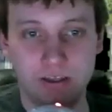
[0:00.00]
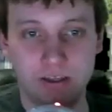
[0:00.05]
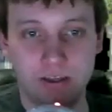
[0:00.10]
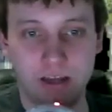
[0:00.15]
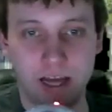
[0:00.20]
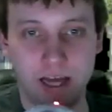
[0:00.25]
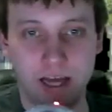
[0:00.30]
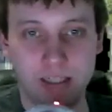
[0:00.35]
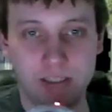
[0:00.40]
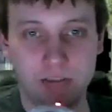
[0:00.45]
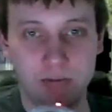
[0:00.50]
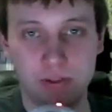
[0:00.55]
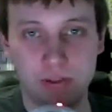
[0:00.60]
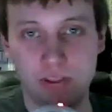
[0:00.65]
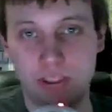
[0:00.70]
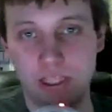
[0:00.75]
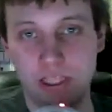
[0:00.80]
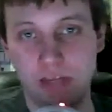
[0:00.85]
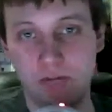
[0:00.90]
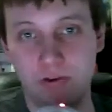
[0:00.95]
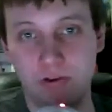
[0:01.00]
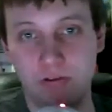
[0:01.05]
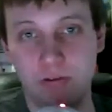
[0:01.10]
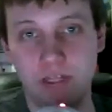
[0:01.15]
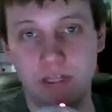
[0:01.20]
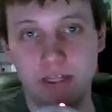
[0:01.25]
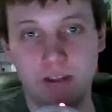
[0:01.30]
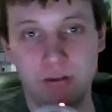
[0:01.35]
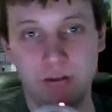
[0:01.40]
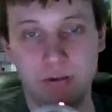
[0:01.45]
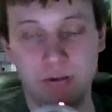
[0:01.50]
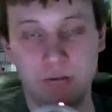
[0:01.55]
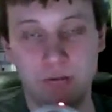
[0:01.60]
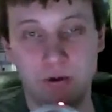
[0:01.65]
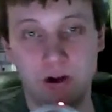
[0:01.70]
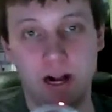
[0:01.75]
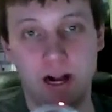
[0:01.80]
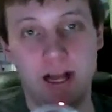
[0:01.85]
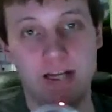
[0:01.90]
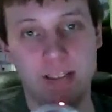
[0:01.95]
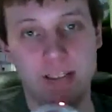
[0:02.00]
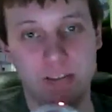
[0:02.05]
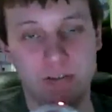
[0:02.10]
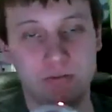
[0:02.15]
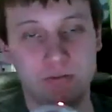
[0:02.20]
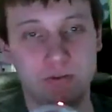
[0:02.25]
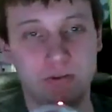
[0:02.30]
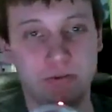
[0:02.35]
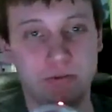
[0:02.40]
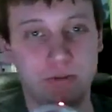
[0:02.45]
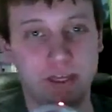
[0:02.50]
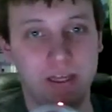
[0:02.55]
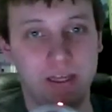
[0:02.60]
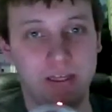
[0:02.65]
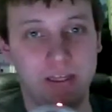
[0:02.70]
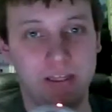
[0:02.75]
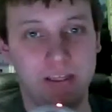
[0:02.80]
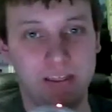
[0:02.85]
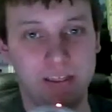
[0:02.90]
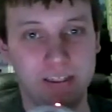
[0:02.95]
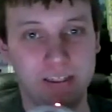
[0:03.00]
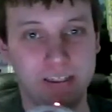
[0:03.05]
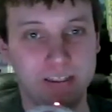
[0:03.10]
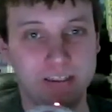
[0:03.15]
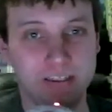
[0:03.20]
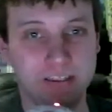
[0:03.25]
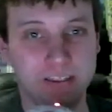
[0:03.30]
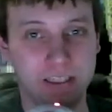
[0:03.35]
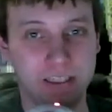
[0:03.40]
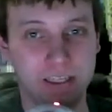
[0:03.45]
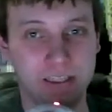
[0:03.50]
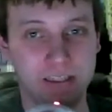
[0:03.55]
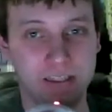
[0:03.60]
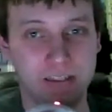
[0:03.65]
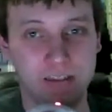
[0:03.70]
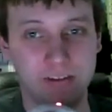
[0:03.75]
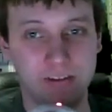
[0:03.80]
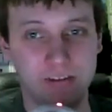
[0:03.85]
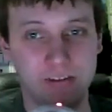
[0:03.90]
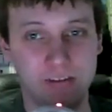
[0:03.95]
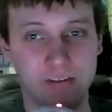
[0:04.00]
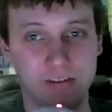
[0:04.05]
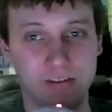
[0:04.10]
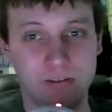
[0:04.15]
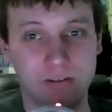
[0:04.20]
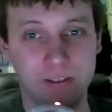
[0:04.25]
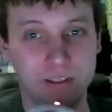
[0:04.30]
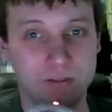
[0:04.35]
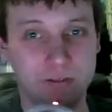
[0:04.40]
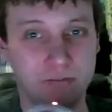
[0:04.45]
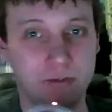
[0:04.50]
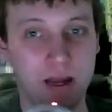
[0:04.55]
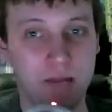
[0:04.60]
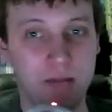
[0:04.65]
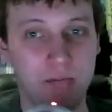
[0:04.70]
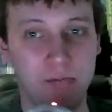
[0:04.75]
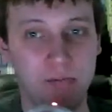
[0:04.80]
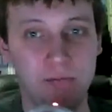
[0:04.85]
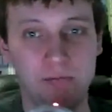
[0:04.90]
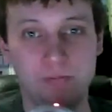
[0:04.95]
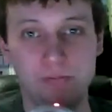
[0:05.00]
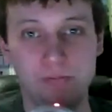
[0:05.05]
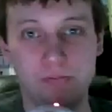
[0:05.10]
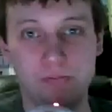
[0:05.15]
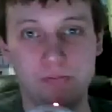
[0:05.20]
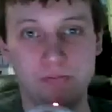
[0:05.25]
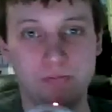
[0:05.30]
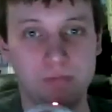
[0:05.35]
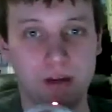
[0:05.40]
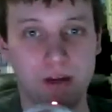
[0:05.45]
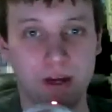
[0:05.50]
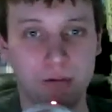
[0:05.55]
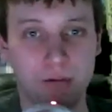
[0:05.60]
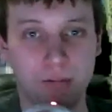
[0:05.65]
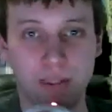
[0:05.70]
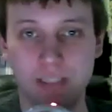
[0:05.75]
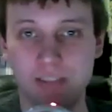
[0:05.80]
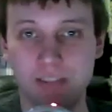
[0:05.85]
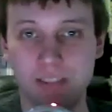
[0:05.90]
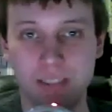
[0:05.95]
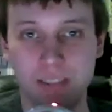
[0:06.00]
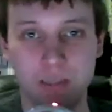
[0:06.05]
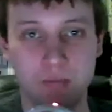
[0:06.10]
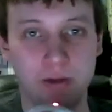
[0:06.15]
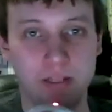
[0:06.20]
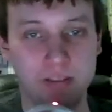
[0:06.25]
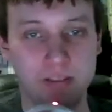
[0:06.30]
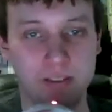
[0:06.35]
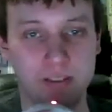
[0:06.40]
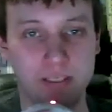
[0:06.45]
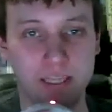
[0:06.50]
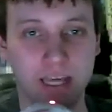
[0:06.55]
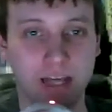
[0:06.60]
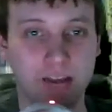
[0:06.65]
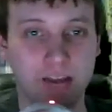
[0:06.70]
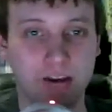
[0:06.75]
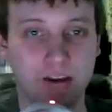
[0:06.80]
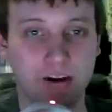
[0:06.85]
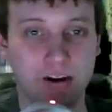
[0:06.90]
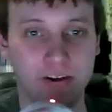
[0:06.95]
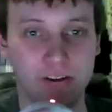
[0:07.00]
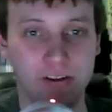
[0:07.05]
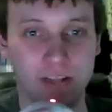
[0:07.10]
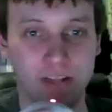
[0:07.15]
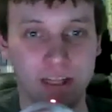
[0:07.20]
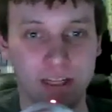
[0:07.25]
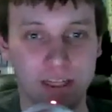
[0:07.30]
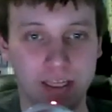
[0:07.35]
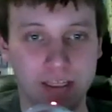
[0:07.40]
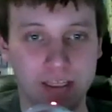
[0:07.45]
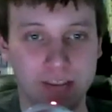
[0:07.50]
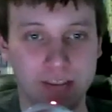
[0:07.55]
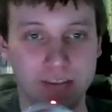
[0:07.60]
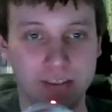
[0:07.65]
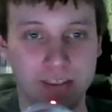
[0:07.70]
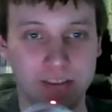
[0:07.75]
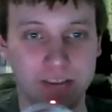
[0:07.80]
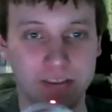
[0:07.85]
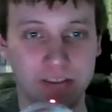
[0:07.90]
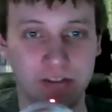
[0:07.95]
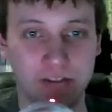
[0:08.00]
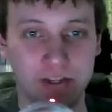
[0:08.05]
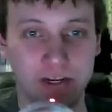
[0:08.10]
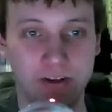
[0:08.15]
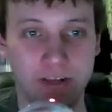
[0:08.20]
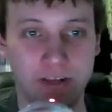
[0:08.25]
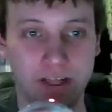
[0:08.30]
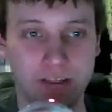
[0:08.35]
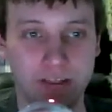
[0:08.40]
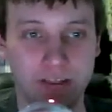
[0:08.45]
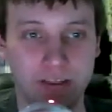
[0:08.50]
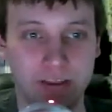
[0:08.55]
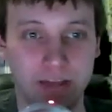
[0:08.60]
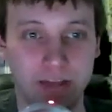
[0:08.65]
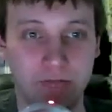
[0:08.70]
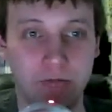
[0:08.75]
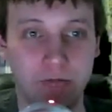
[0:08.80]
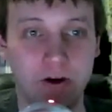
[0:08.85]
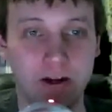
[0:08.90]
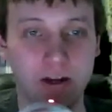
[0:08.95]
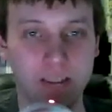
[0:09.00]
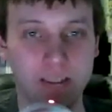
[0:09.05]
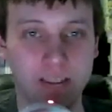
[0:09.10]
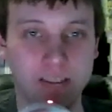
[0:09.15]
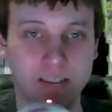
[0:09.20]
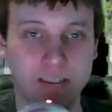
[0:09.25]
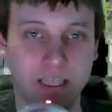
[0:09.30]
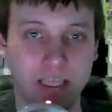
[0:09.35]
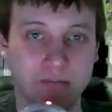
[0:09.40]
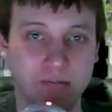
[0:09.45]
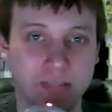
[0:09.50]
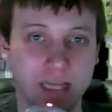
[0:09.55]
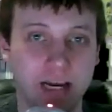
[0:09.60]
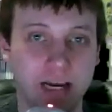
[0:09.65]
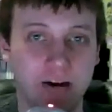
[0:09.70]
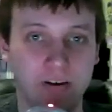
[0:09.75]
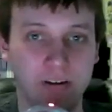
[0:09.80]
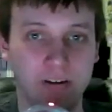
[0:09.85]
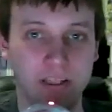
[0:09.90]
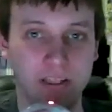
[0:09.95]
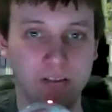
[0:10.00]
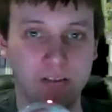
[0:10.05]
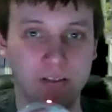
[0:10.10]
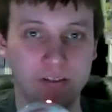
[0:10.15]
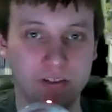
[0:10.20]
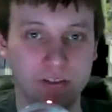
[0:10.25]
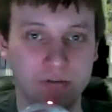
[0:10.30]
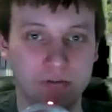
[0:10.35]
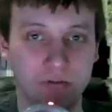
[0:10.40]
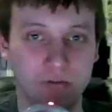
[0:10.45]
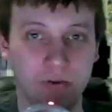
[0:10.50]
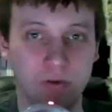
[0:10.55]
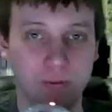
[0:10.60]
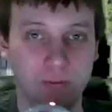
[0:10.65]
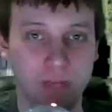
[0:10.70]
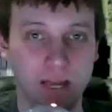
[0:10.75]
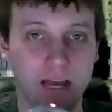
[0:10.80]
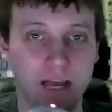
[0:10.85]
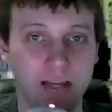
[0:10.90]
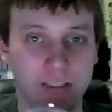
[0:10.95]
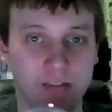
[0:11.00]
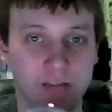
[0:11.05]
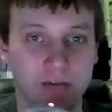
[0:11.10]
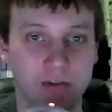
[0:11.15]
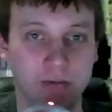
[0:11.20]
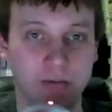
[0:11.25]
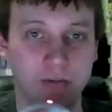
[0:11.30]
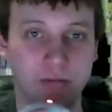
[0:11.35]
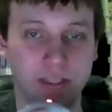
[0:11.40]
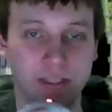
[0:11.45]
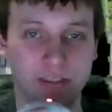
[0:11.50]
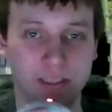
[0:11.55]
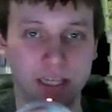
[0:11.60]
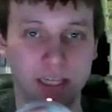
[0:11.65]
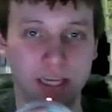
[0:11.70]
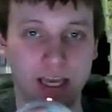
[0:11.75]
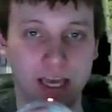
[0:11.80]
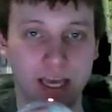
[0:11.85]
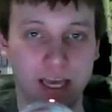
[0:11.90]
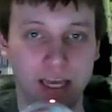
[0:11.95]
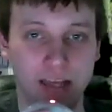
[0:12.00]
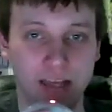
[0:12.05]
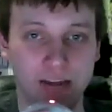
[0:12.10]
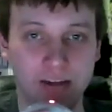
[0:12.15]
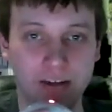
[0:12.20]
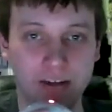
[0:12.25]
I just wish they would be a little bit more honest with me, because just by piecing the puzzle together, like it's clear that they wanted these games out, and they just wouldn't be honest with me and say, hey,